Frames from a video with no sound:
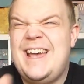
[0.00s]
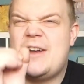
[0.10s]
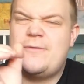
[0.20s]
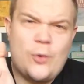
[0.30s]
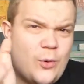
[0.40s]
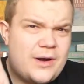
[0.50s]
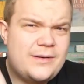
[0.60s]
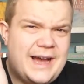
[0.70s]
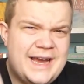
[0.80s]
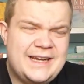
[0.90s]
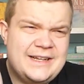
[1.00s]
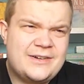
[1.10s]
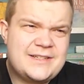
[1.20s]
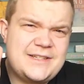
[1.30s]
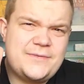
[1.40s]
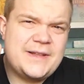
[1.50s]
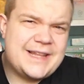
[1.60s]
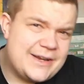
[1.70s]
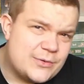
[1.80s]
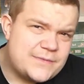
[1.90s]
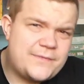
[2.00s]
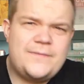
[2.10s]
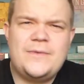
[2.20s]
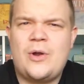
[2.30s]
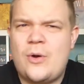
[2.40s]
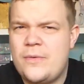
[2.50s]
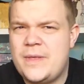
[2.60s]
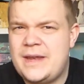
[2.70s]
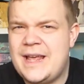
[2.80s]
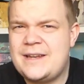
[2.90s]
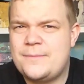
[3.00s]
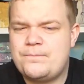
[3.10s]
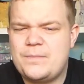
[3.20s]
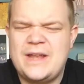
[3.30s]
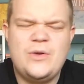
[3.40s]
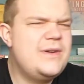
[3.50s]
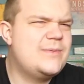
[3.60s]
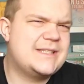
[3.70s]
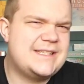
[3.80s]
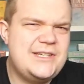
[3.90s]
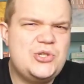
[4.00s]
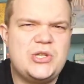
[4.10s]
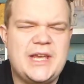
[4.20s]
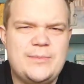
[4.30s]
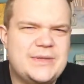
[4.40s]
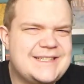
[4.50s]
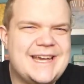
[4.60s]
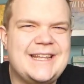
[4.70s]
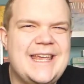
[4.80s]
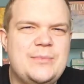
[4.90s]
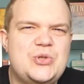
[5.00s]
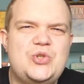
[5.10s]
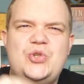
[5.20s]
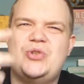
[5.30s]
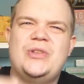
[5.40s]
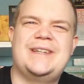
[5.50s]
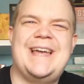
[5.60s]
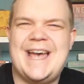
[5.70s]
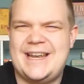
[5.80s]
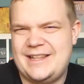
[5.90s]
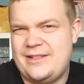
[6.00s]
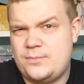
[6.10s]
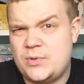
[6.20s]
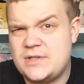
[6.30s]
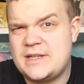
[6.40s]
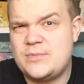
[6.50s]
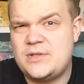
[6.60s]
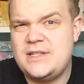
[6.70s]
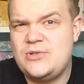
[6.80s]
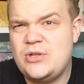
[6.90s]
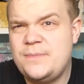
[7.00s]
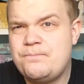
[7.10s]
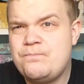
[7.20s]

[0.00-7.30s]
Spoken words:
At 4, I honestly felt like it was longer than that. I know it was a teaching game, but this kind of game should not add a bunch of time to teaching.